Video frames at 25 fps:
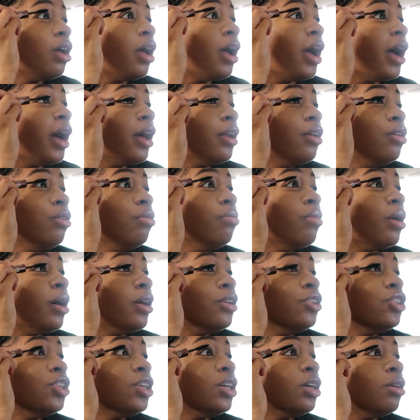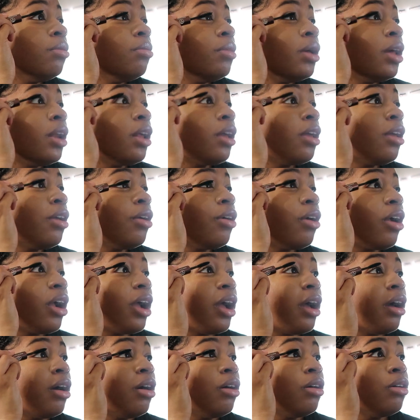how I do my gel manicure
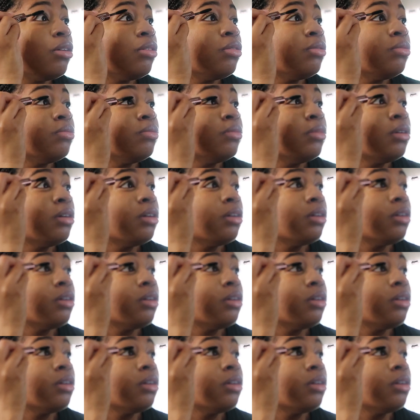at home.